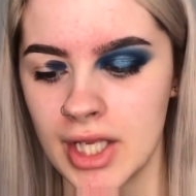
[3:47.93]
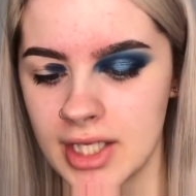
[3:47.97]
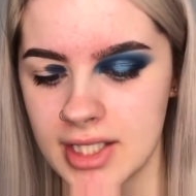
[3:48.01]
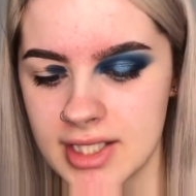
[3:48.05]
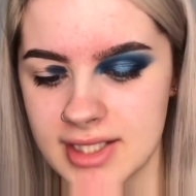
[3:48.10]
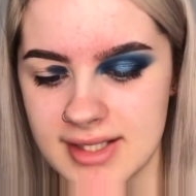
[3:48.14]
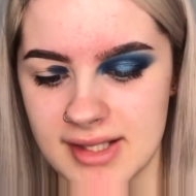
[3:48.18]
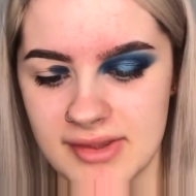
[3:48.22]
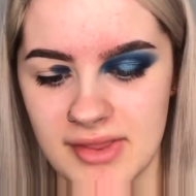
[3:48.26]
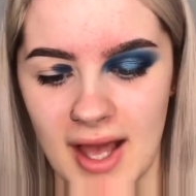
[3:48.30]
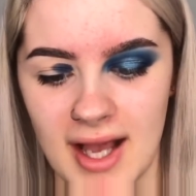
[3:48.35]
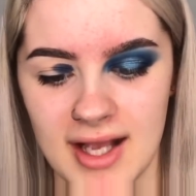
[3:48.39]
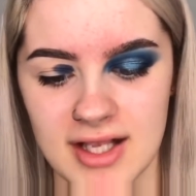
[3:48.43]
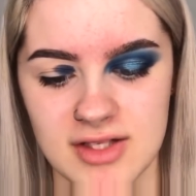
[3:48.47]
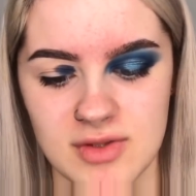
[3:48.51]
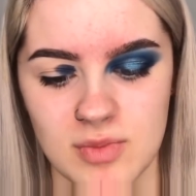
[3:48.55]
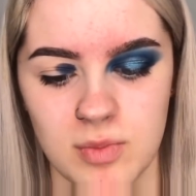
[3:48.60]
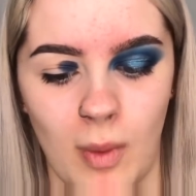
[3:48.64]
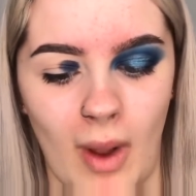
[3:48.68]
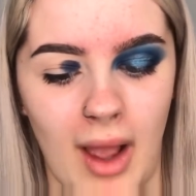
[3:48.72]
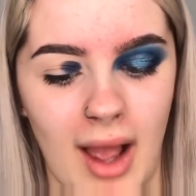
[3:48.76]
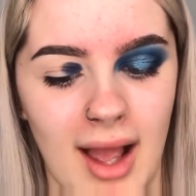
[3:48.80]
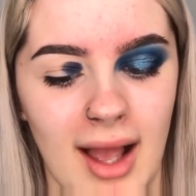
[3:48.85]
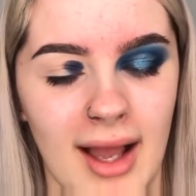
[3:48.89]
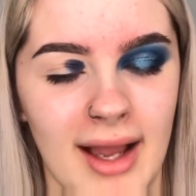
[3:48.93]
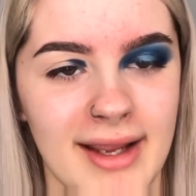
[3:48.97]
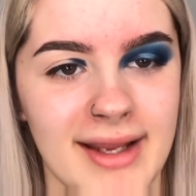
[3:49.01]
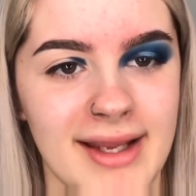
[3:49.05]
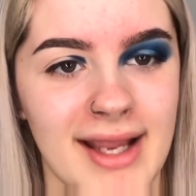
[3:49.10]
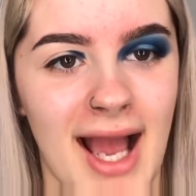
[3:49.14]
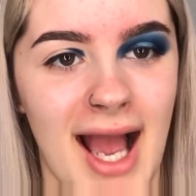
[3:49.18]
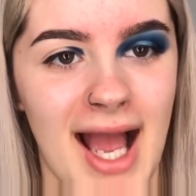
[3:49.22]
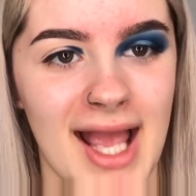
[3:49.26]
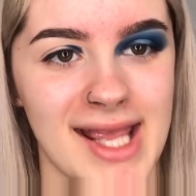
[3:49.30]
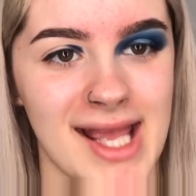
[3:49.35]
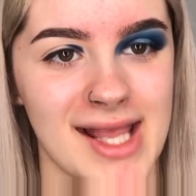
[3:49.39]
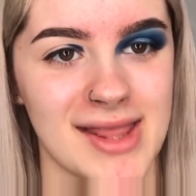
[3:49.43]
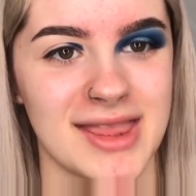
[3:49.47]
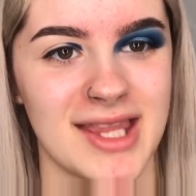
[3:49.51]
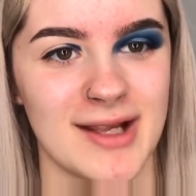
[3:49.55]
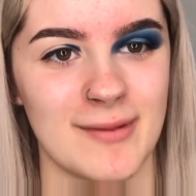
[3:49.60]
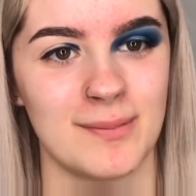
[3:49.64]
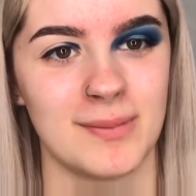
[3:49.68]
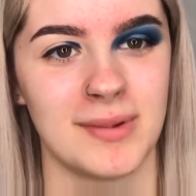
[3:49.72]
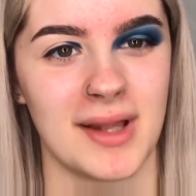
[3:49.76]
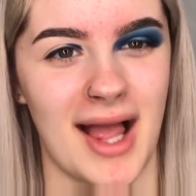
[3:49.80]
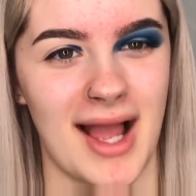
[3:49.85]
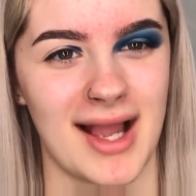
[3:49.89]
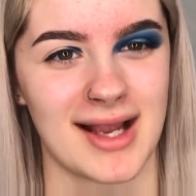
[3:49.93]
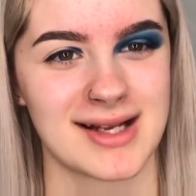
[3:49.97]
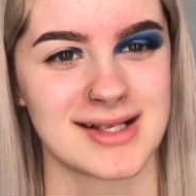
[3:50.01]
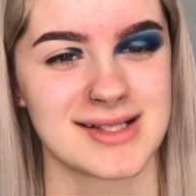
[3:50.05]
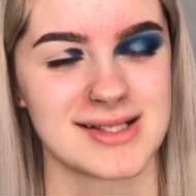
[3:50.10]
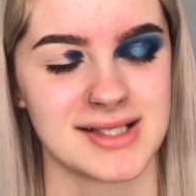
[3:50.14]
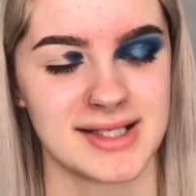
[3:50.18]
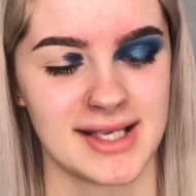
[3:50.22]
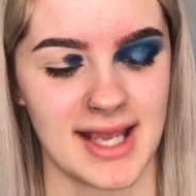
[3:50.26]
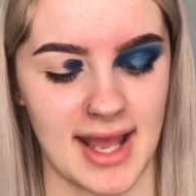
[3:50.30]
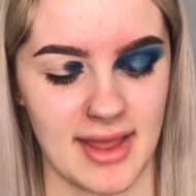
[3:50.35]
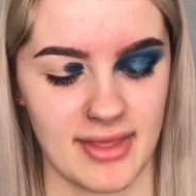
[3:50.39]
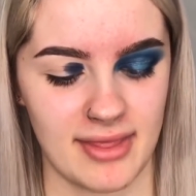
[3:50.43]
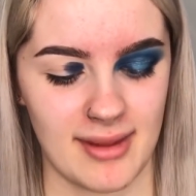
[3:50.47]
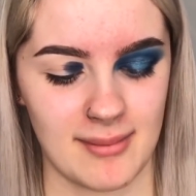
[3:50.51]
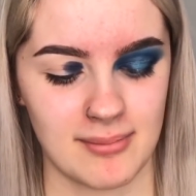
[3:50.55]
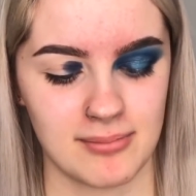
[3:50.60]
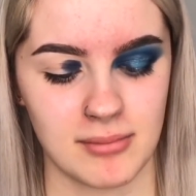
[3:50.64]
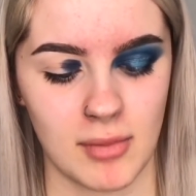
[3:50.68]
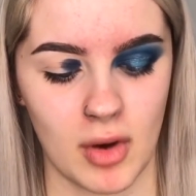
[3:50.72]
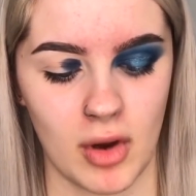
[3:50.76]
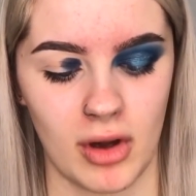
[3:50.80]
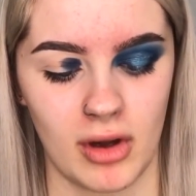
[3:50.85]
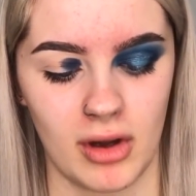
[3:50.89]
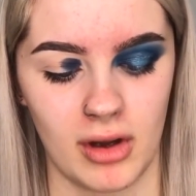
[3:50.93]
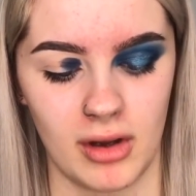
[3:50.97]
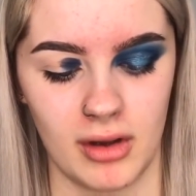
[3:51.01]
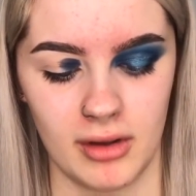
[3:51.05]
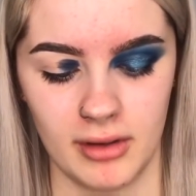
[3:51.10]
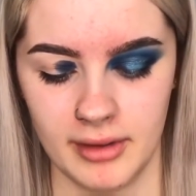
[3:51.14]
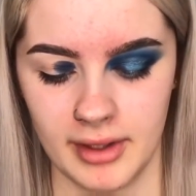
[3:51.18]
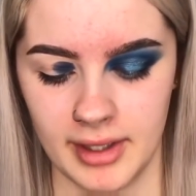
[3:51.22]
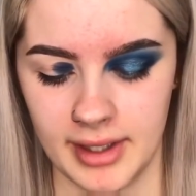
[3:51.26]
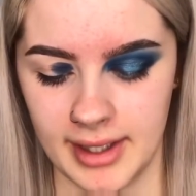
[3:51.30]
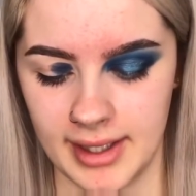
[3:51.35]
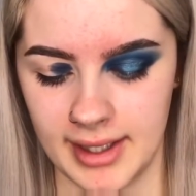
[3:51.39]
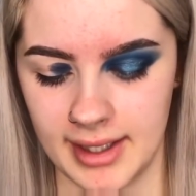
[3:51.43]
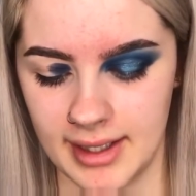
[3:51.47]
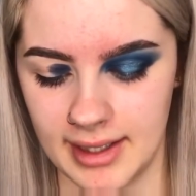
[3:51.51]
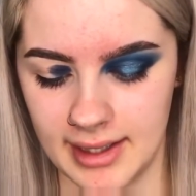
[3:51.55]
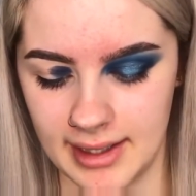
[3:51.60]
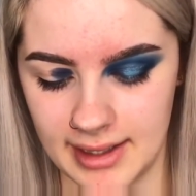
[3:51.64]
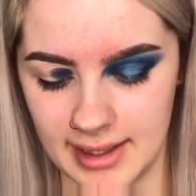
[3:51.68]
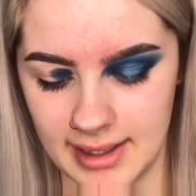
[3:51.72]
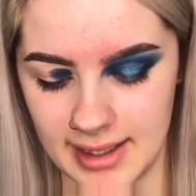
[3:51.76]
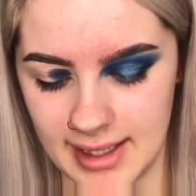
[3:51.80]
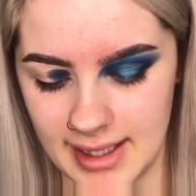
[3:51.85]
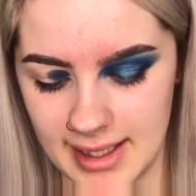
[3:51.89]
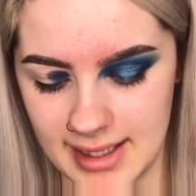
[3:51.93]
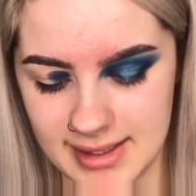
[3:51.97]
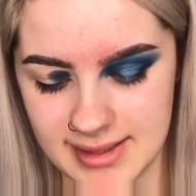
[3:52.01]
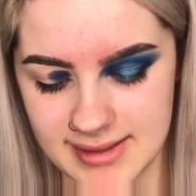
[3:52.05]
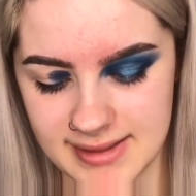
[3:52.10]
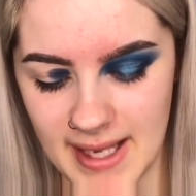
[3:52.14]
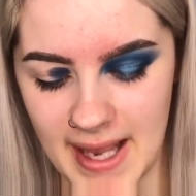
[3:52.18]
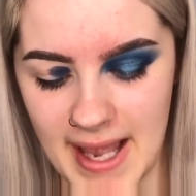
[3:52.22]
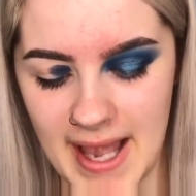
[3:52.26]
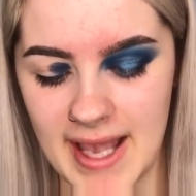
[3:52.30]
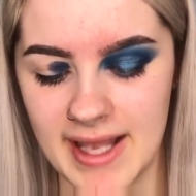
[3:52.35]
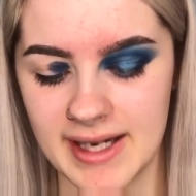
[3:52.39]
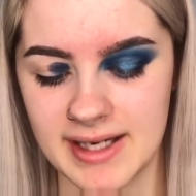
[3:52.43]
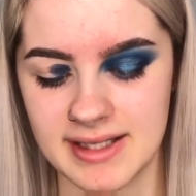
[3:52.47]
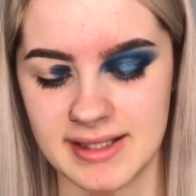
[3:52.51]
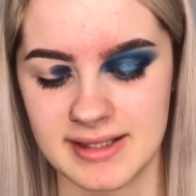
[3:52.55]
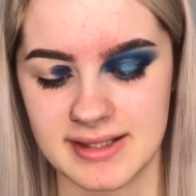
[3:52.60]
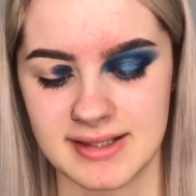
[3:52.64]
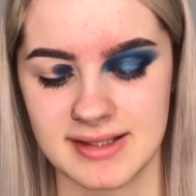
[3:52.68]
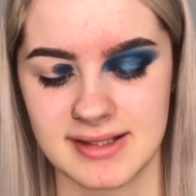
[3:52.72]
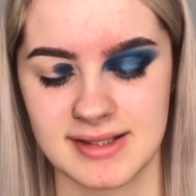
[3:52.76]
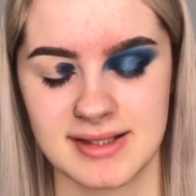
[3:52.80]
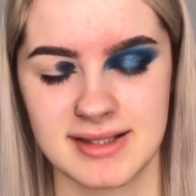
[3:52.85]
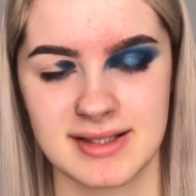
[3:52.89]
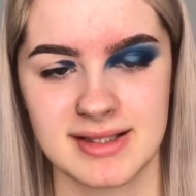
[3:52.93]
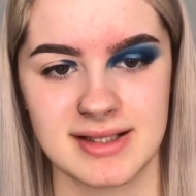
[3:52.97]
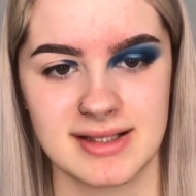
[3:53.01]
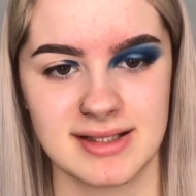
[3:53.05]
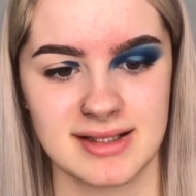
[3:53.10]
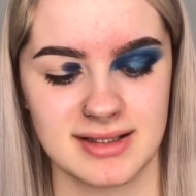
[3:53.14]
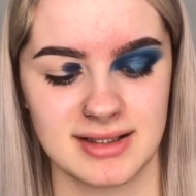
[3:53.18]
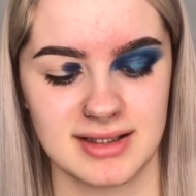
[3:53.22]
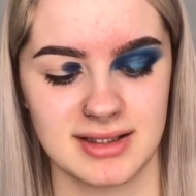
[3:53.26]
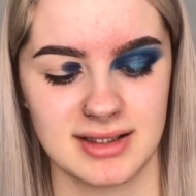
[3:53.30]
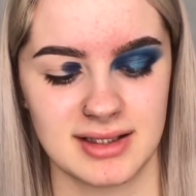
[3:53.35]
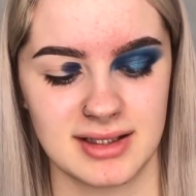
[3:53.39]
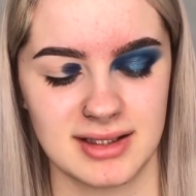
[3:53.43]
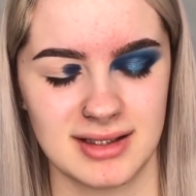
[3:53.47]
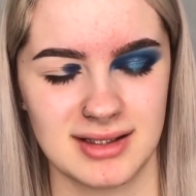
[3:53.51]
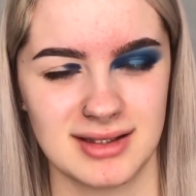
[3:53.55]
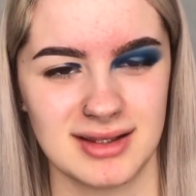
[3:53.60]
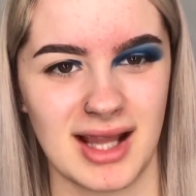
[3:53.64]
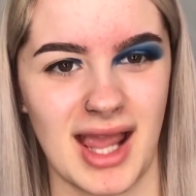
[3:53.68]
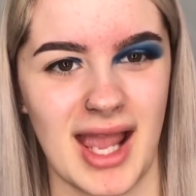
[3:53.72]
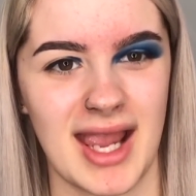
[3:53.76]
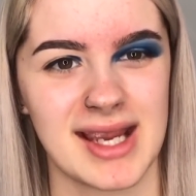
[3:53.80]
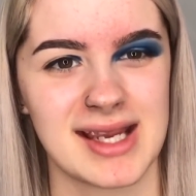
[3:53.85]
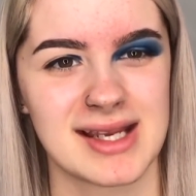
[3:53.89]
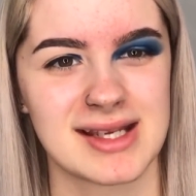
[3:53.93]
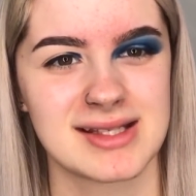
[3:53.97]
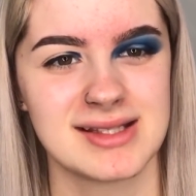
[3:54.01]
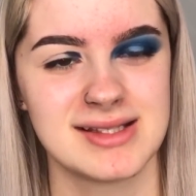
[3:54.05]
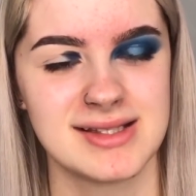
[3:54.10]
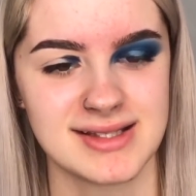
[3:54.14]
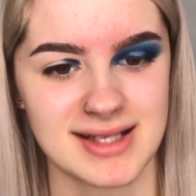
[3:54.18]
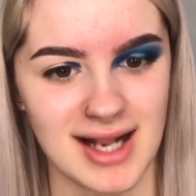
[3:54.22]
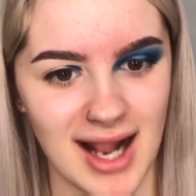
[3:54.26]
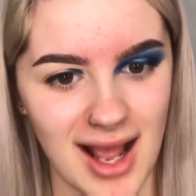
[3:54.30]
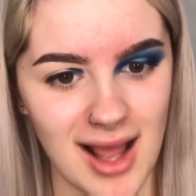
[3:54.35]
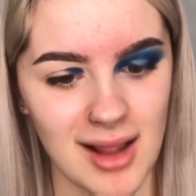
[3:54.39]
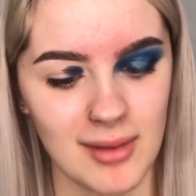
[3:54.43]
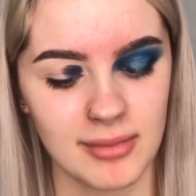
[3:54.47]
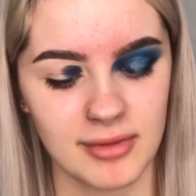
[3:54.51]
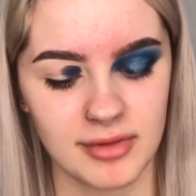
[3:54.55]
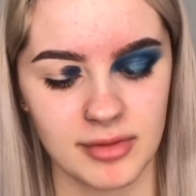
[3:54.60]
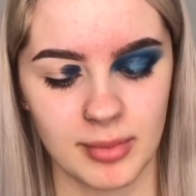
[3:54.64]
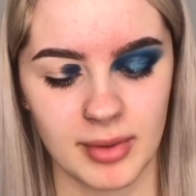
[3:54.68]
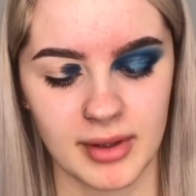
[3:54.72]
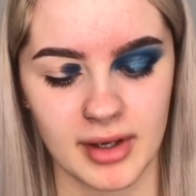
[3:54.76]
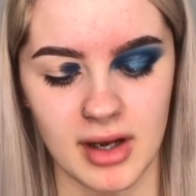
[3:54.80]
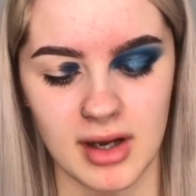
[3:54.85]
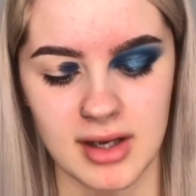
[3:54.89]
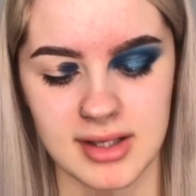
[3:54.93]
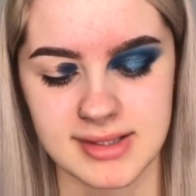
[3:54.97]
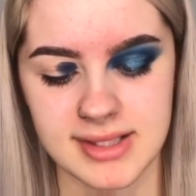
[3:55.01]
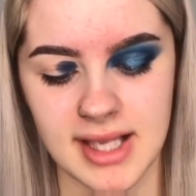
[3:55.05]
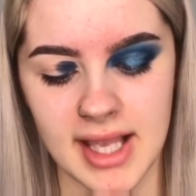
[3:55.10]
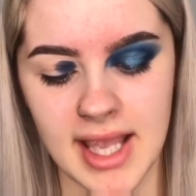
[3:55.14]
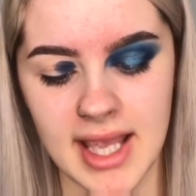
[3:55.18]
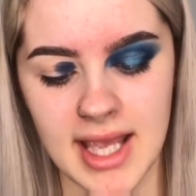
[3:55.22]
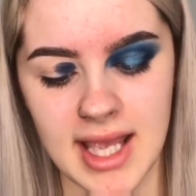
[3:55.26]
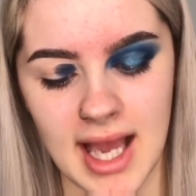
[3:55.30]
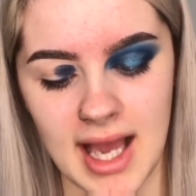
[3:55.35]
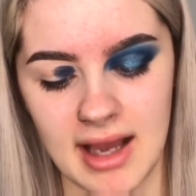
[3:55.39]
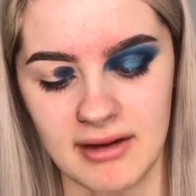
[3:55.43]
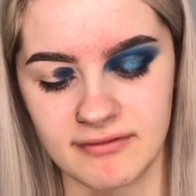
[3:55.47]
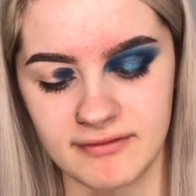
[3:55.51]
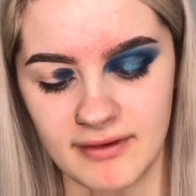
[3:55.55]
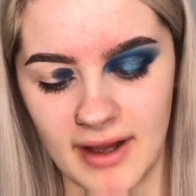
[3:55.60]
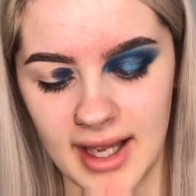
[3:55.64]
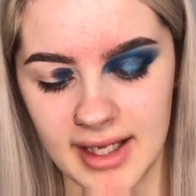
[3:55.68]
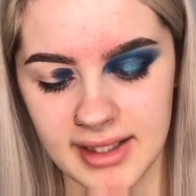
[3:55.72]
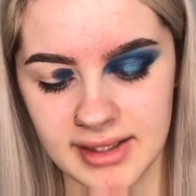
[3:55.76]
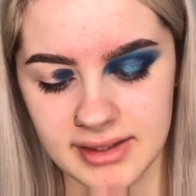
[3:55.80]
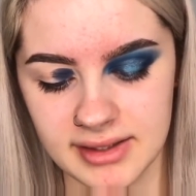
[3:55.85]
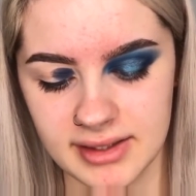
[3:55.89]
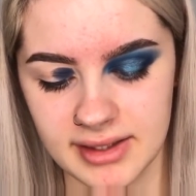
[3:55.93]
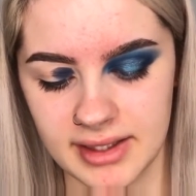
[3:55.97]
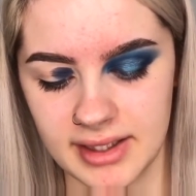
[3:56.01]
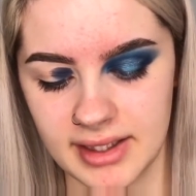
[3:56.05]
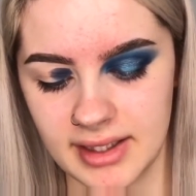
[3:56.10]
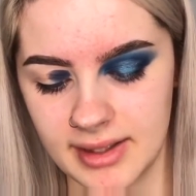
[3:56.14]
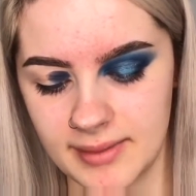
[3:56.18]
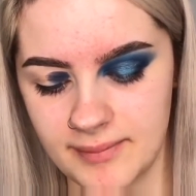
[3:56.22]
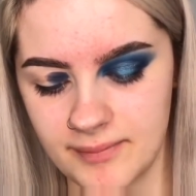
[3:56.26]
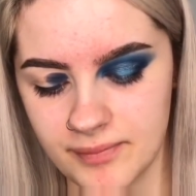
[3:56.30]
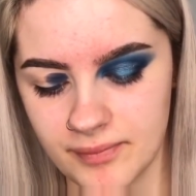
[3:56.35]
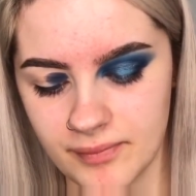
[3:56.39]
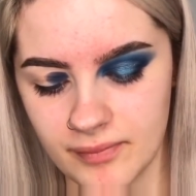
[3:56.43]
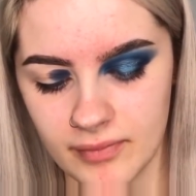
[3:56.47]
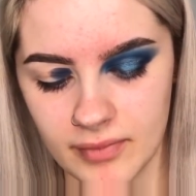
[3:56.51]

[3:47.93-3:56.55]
So that's why I had the black, to get that more intense like depth, because I find that